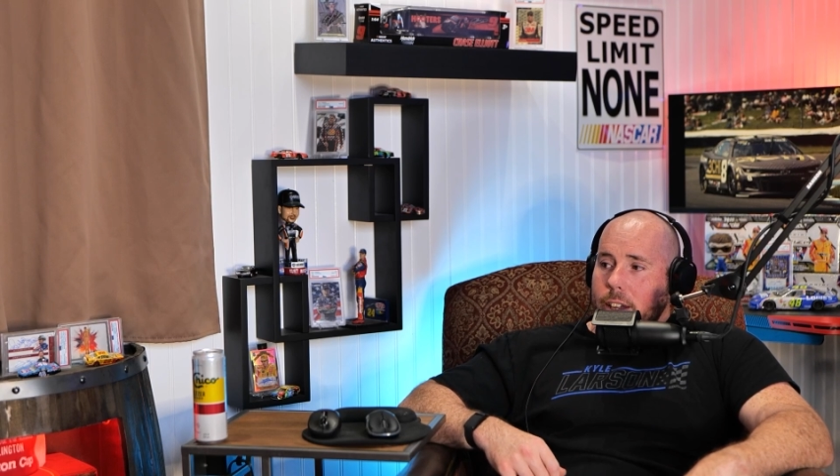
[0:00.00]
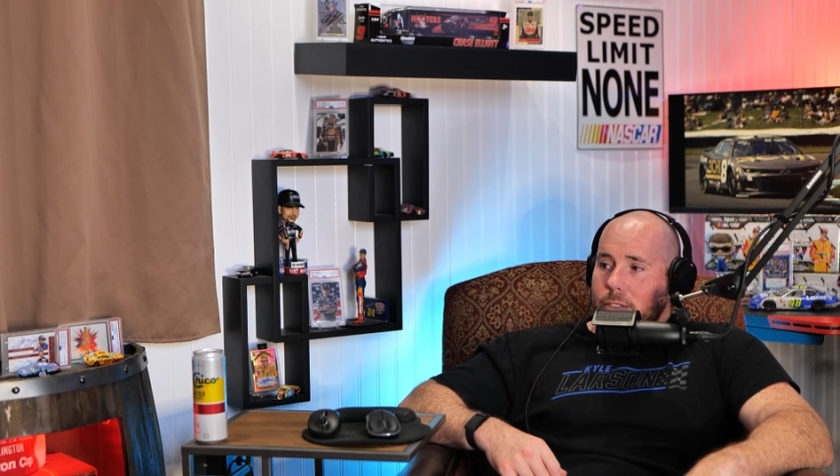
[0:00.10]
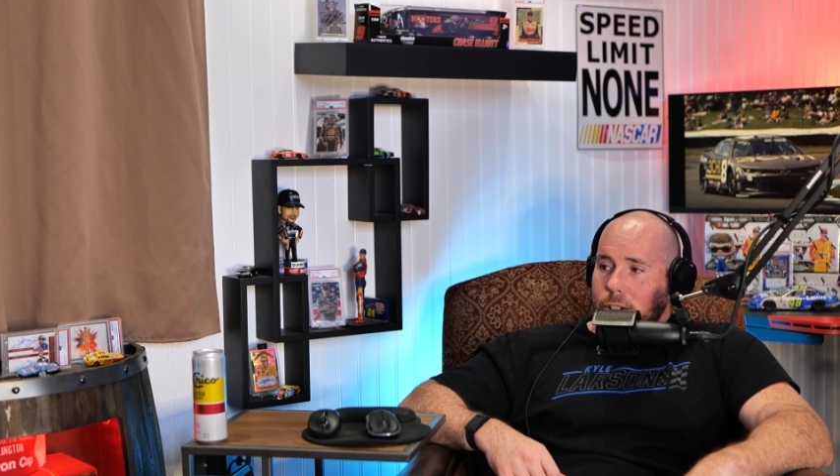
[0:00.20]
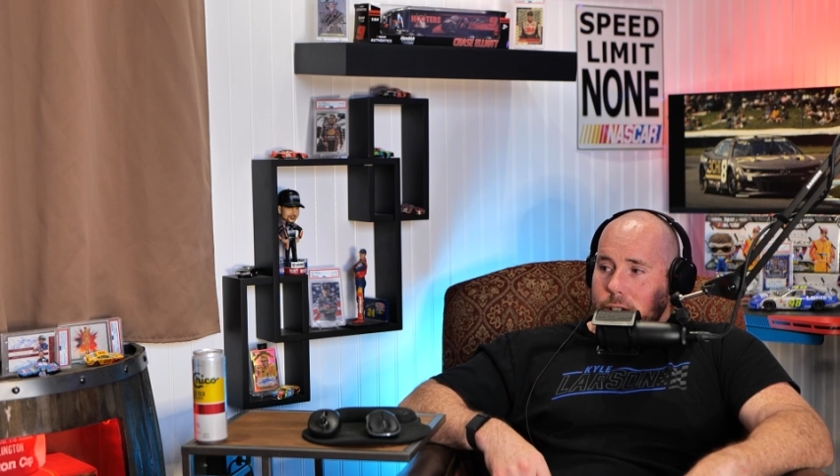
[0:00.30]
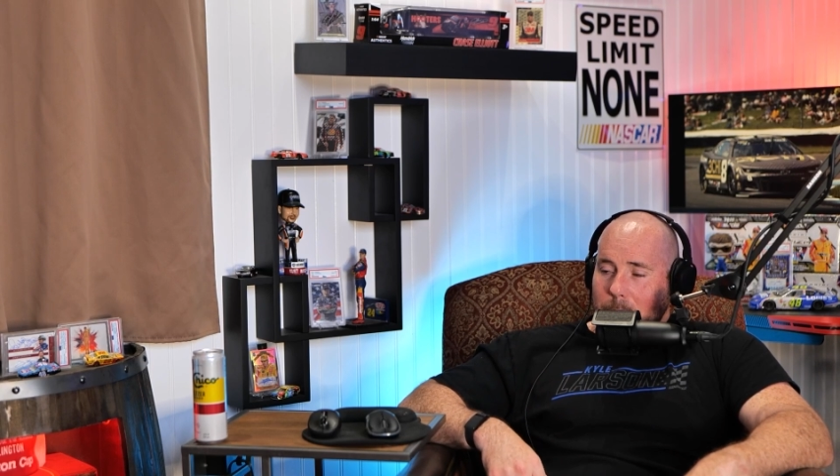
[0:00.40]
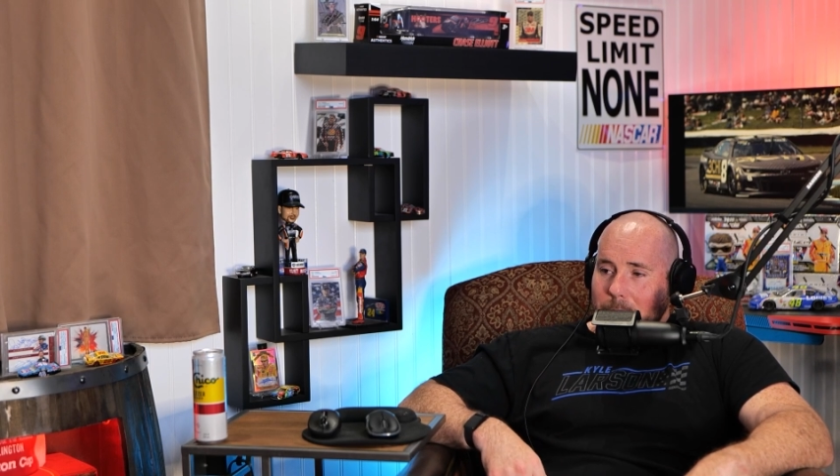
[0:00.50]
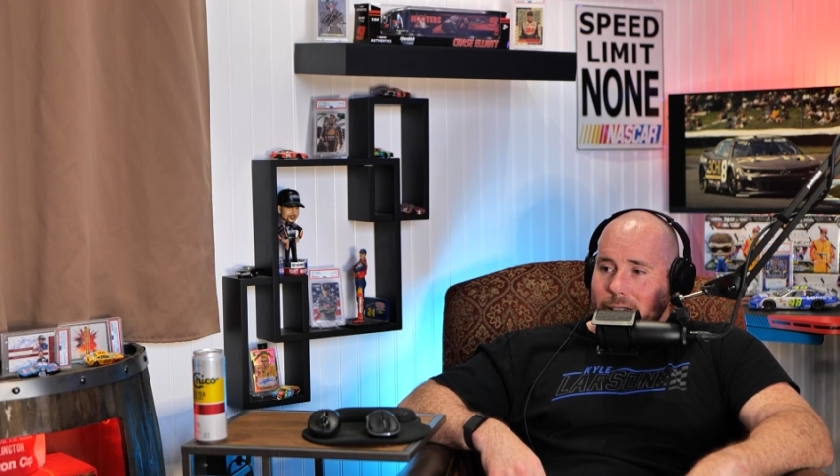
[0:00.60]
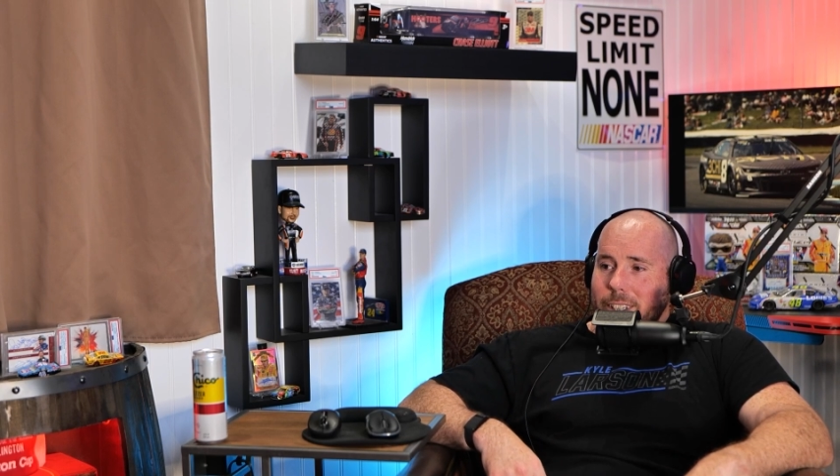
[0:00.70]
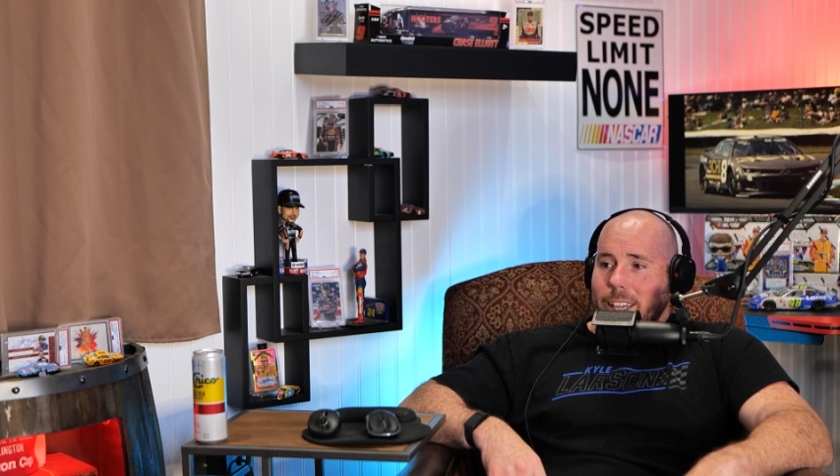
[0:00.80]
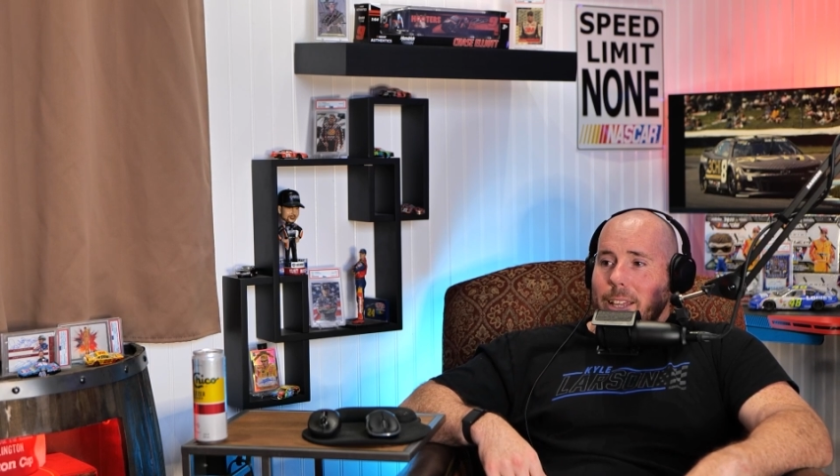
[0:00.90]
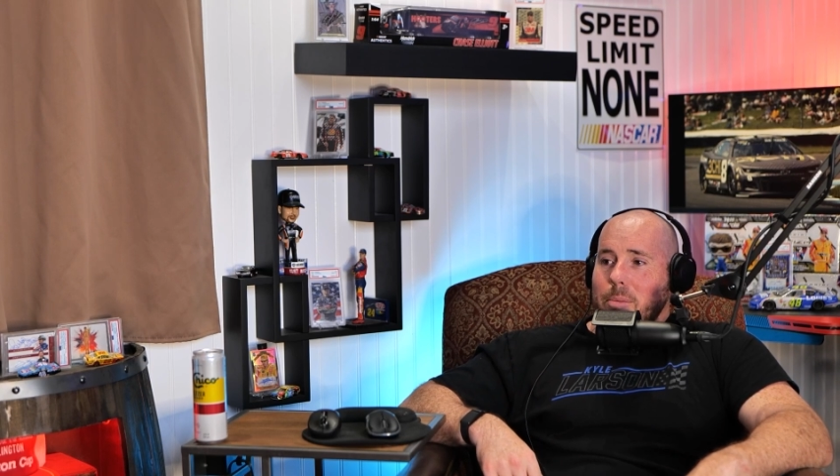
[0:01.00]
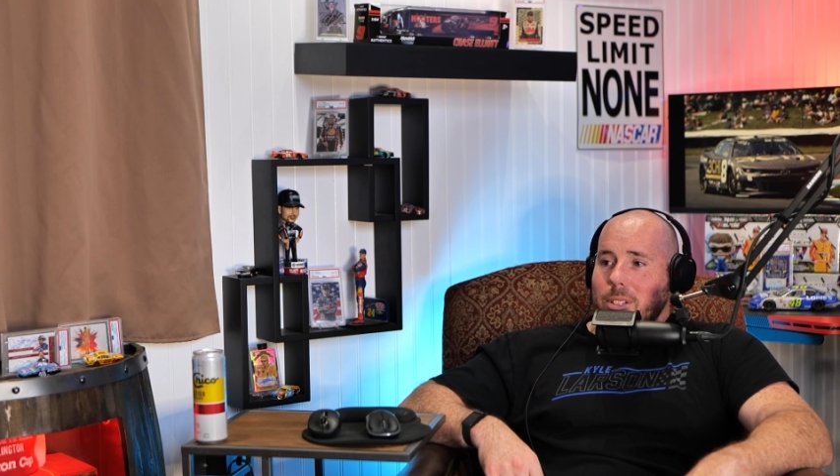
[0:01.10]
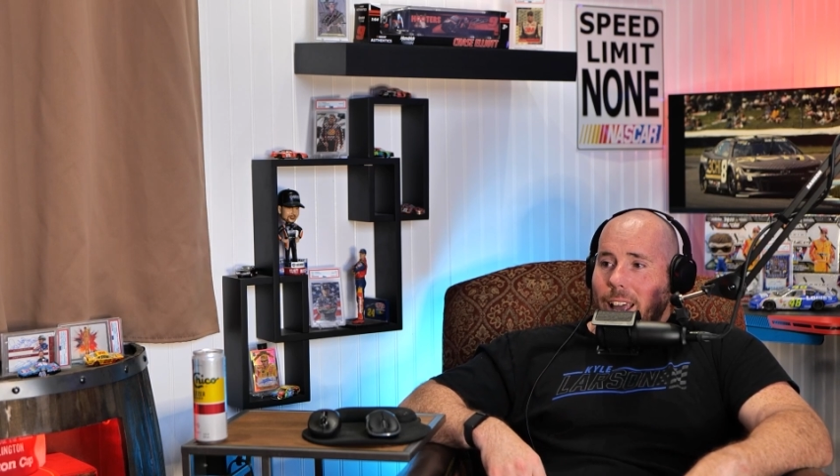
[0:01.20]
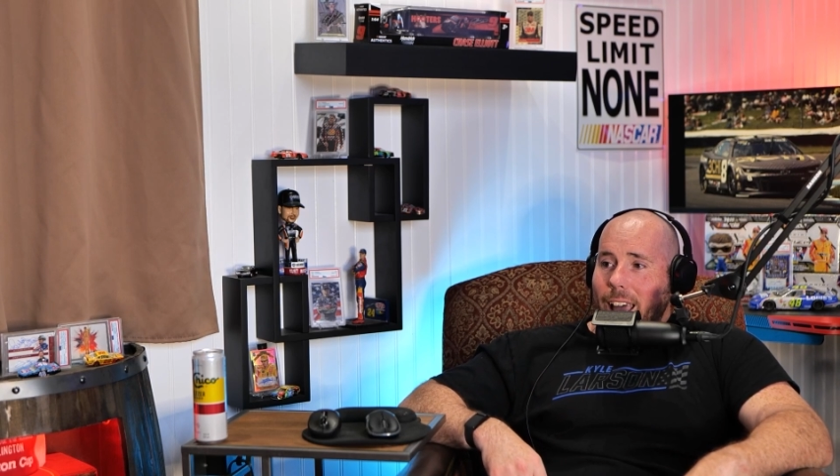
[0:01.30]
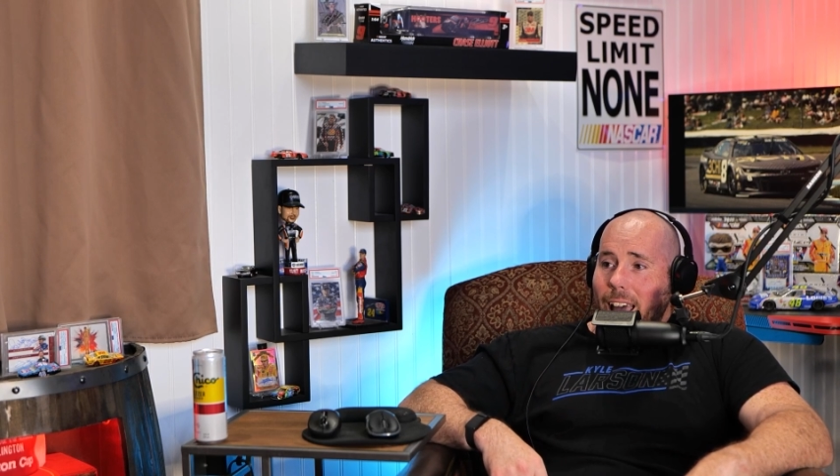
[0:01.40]
for some of these teams,
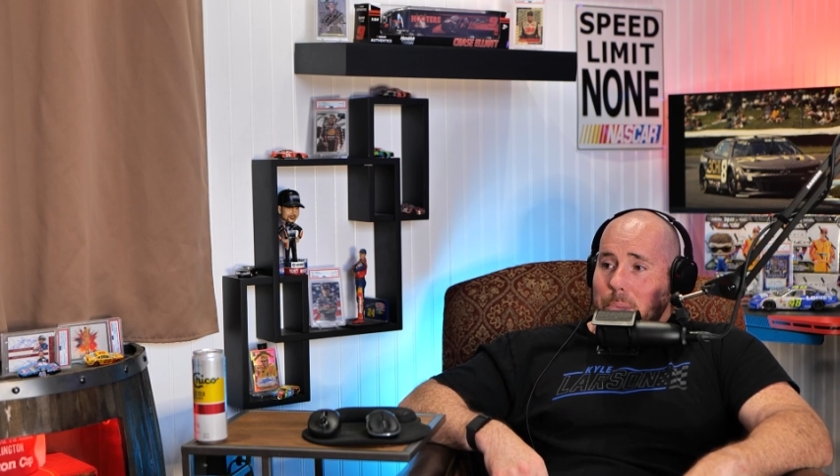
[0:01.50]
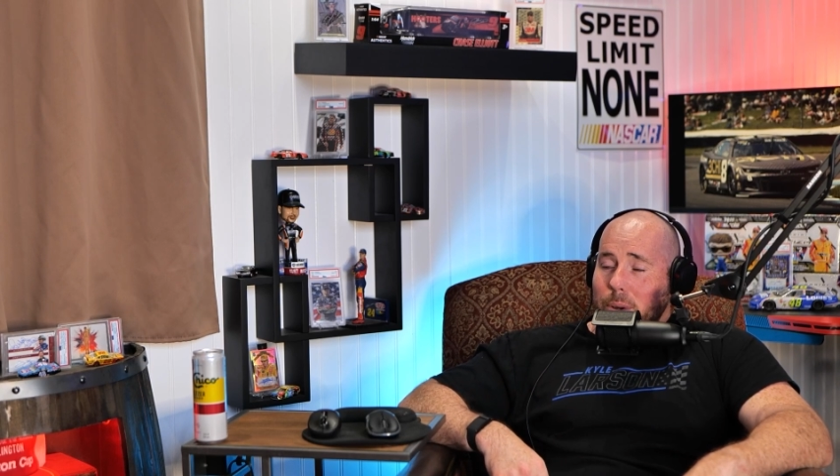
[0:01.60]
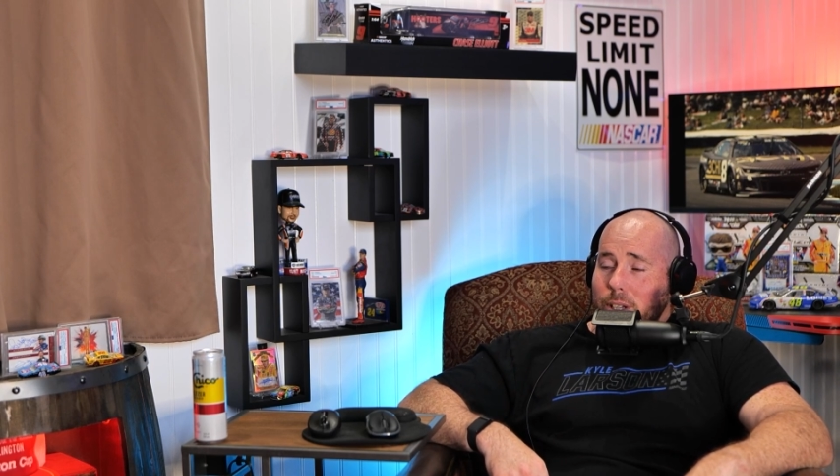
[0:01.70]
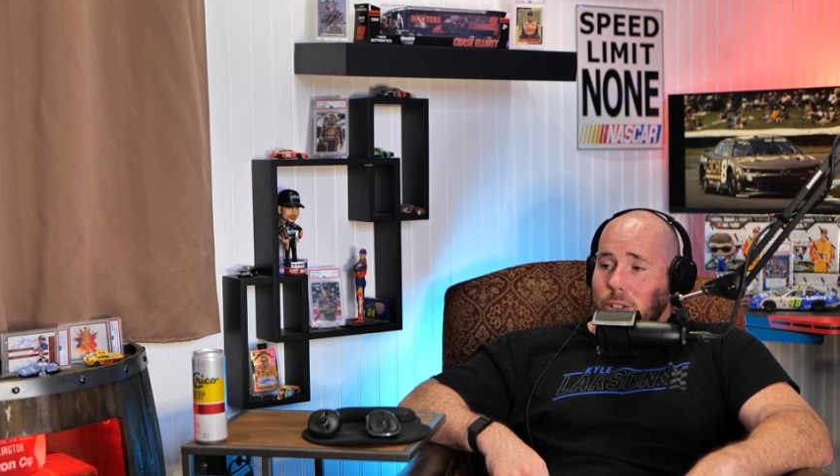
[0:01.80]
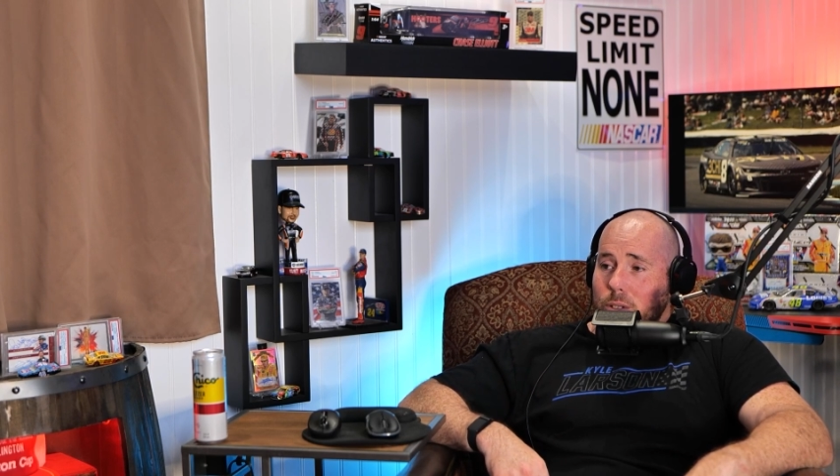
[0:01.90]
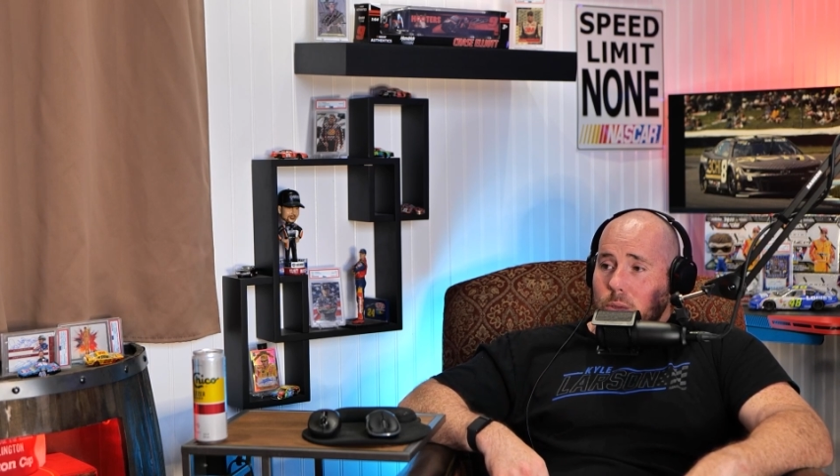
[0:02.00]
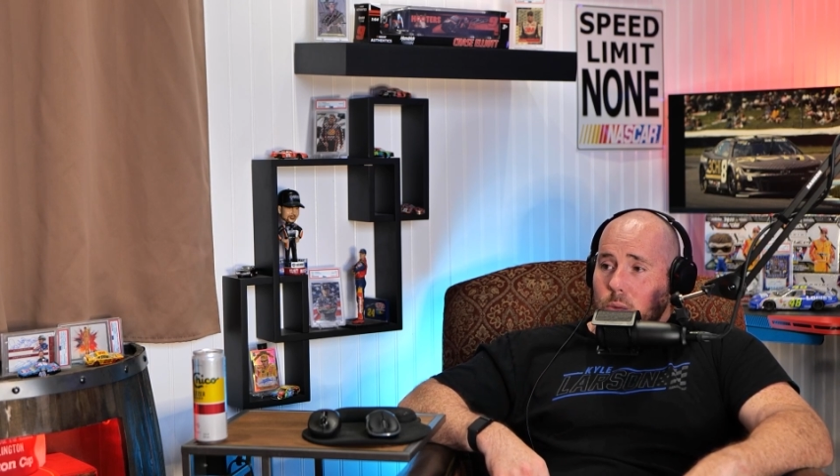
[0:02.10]
that happens